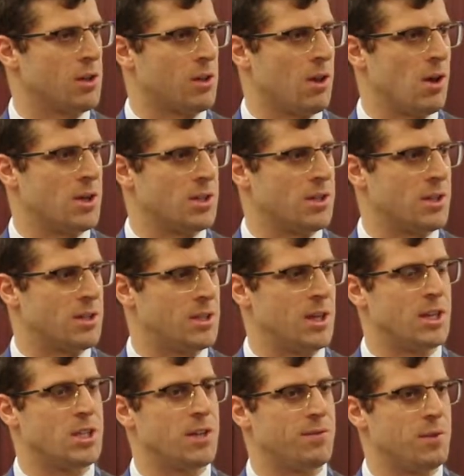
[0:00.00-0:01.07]
clause that
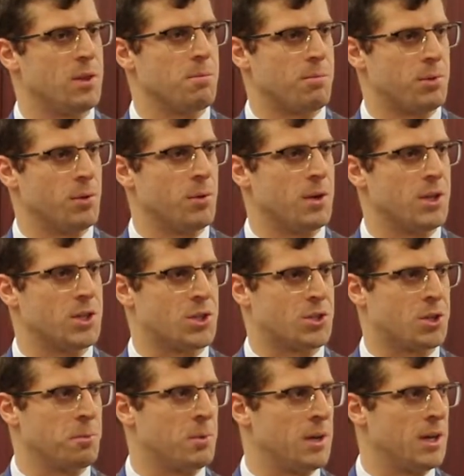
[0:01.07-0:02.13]
says if the employee is
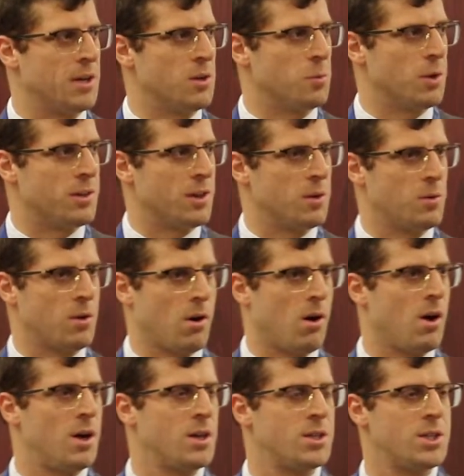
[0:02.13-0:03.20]
terminated without
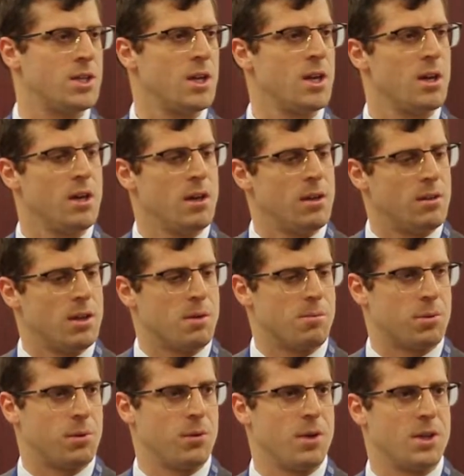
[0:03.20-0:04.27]
cause, the
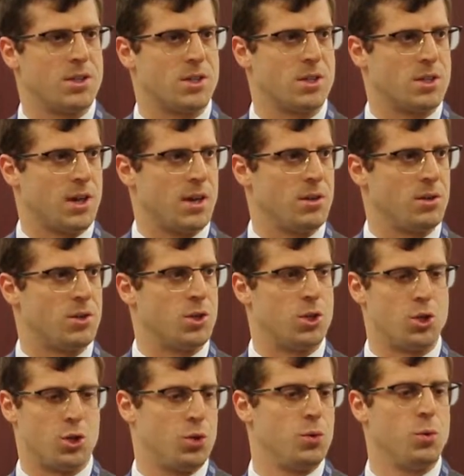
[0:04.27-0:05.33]
employee is entitled to
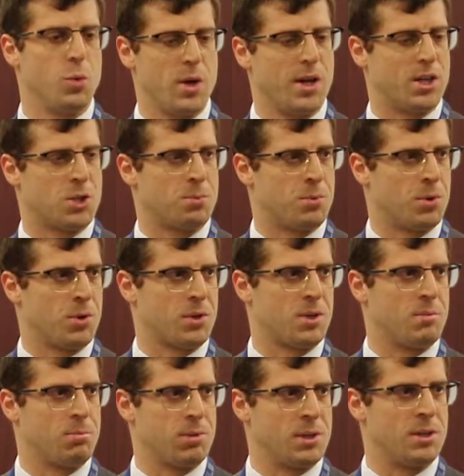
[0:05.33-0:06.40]
2 weeks per
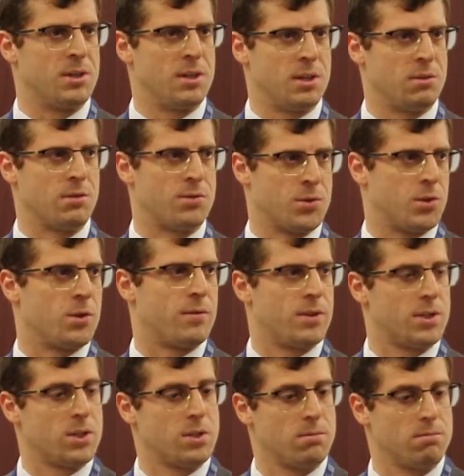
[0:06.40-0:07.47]
completed year of
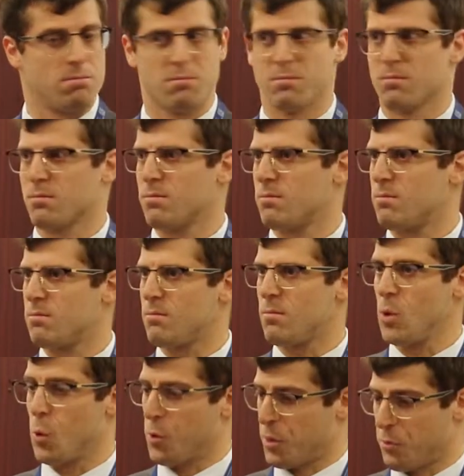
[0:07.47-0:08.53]
service,
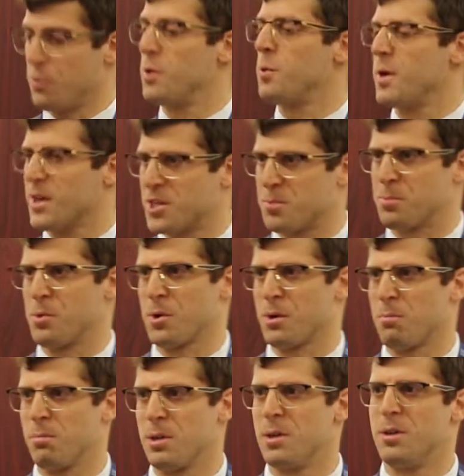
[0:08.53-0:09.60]
or 3 weeks per
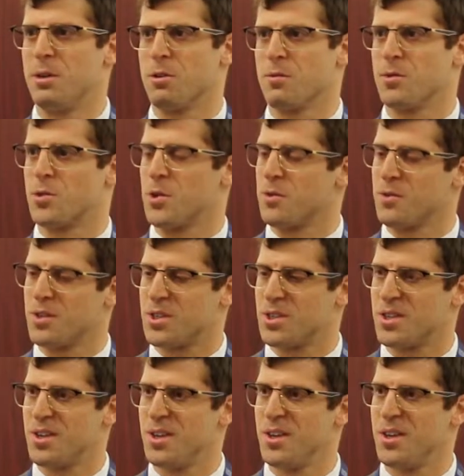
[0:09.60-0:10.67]
completed year of service,